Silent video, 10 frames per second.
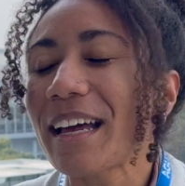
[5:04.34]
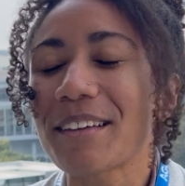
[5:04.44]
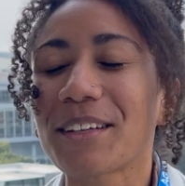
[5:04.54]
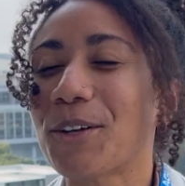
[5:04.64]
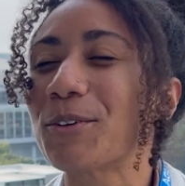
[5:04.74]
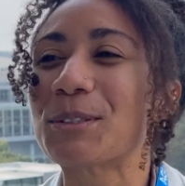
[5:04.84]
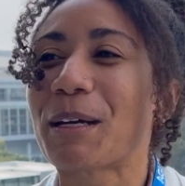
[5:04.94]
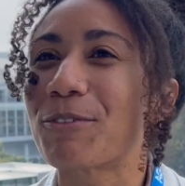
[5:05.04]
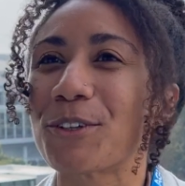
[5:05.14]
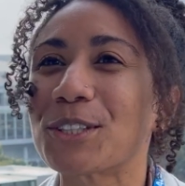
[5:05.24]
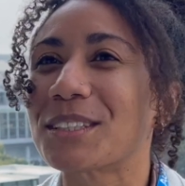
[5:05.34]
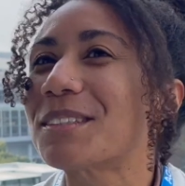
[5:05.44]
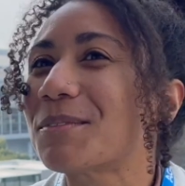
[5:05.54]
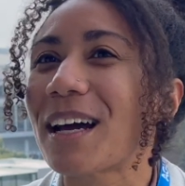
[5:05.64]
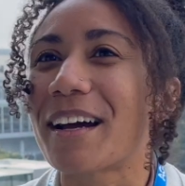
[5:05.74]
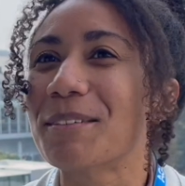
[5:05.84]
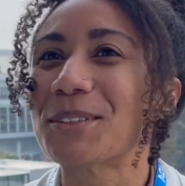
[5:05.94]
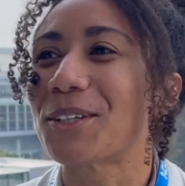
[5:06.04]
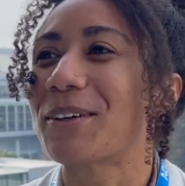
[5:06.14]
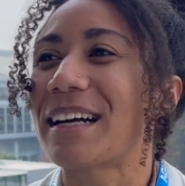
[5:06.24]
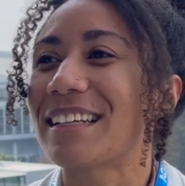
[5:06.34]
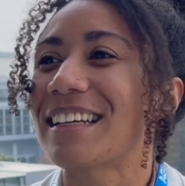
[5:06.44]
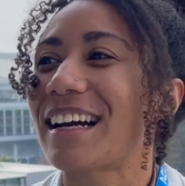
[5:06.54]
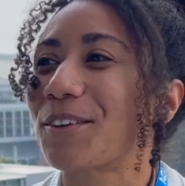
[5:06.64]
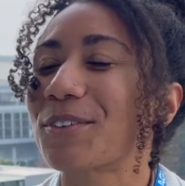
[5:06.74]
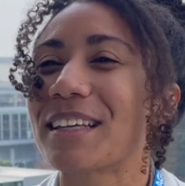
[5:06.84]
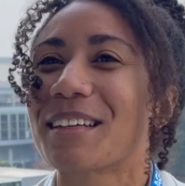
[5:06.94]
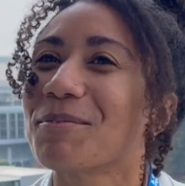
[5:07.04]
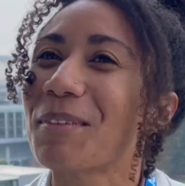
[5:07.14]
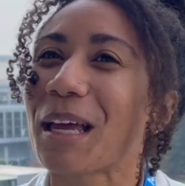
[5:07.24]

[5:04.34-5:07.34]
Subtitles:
it was my first time, so I don't think it